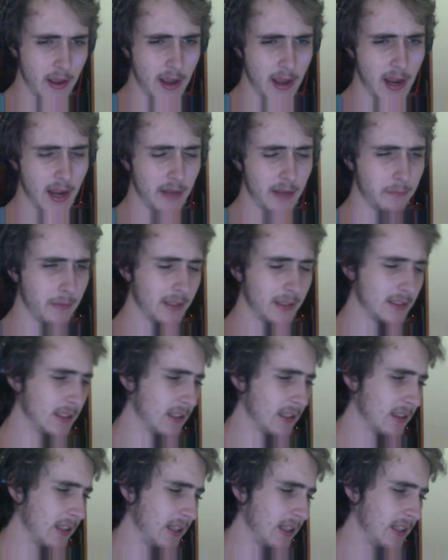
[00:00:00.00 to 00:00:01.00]
And
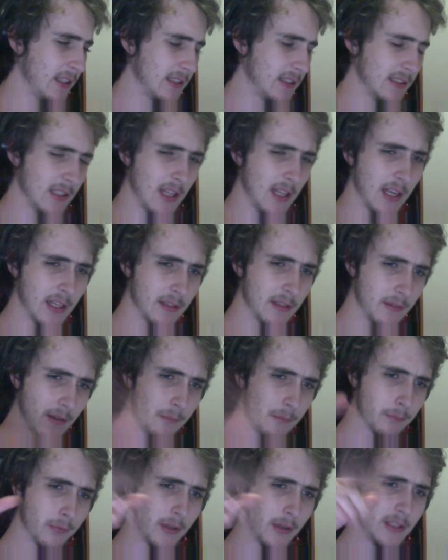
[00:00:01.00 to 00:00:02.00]
basically, it's like
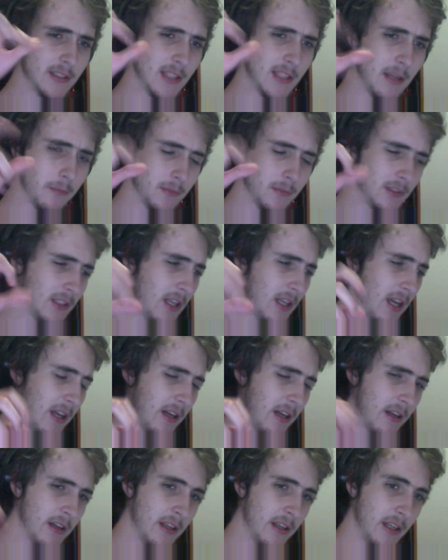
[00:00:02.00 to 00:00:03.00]
it brings them
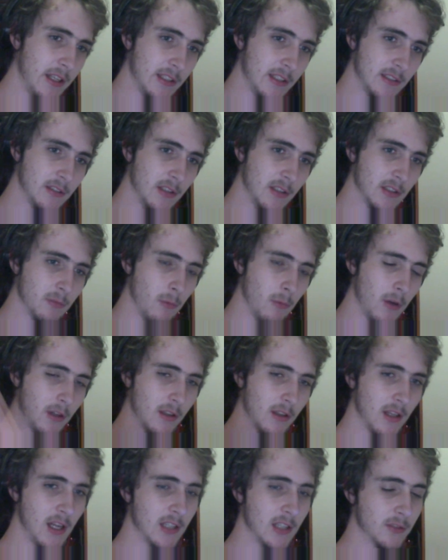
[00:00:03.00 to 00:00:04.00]
together into this one
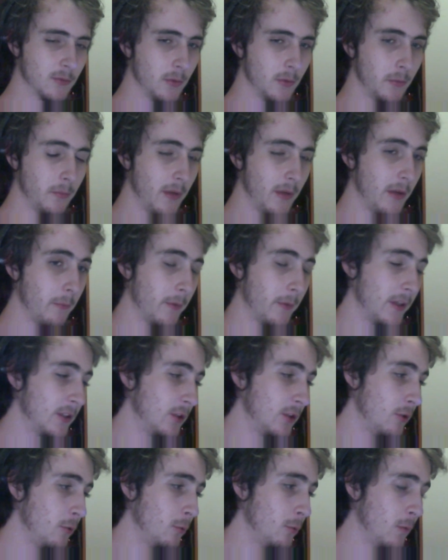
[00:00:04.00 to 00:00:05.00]
classroom, and we
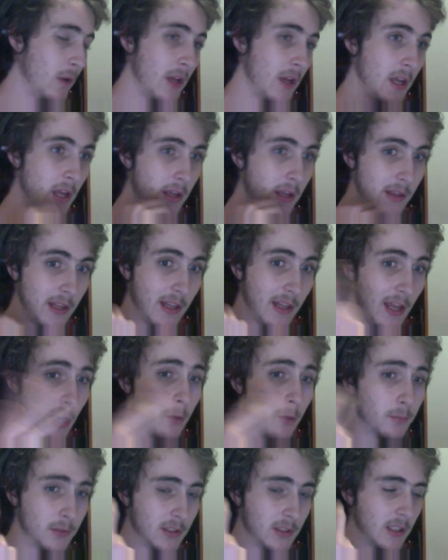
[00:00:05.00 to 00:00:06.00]
do it
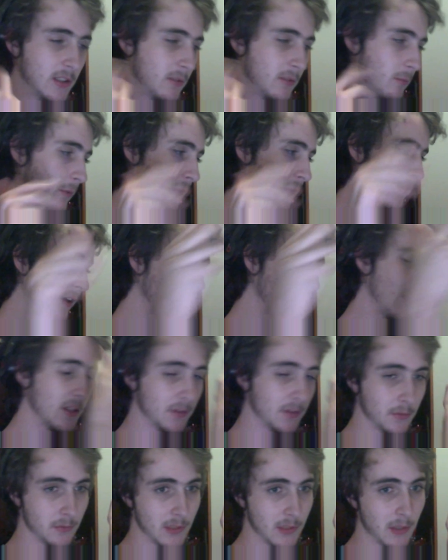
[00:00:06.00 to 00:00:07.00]
helps us with the
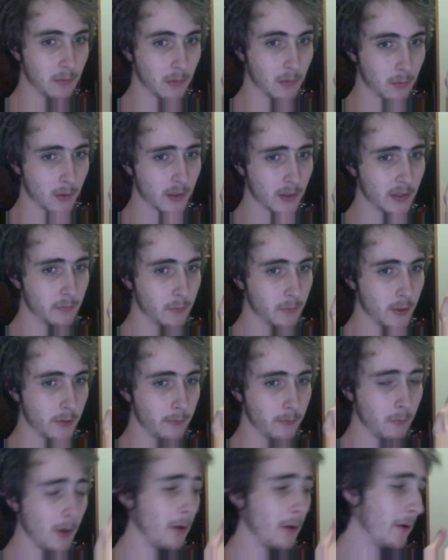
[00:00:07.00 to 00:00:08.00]
classrooms that we're working with,
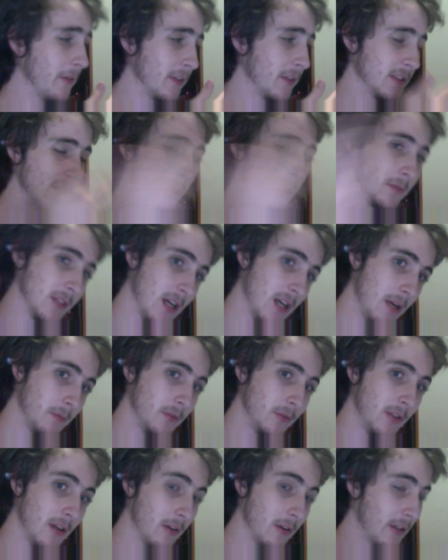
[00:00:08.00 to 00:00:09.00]
while at the same
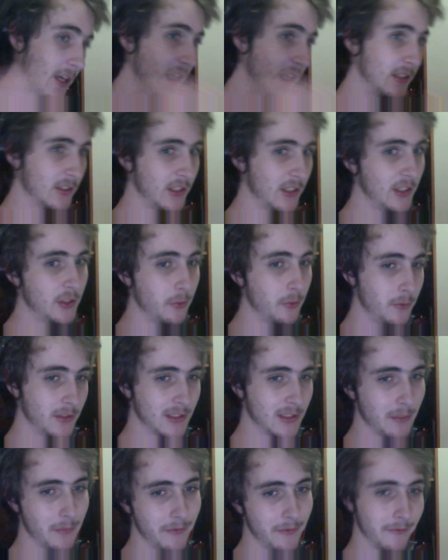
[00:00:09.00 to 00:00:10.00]
time occasionally doing
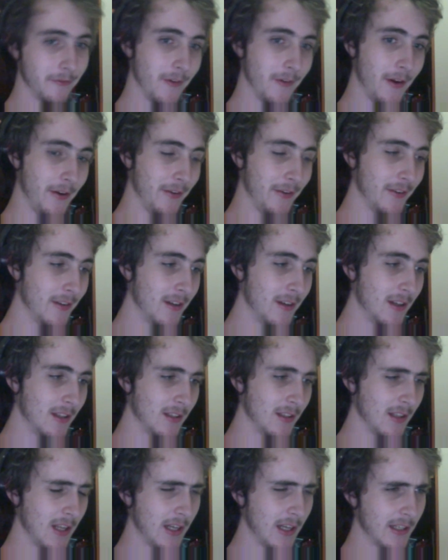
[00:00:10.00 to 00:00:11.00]
something fun.
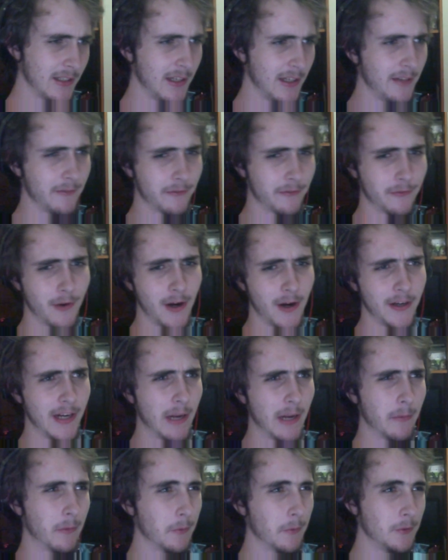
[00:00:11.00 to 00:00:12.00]
Like in
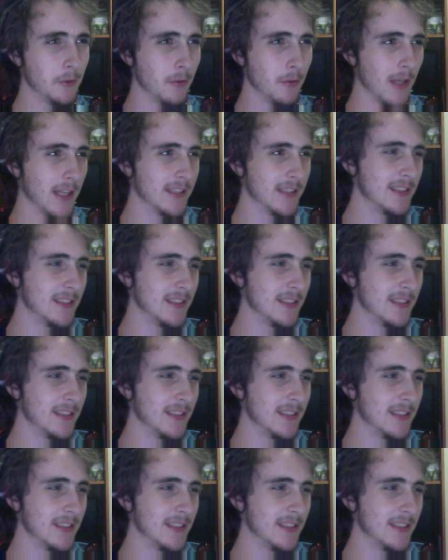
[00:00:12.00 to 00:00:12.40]
Friday, we would do like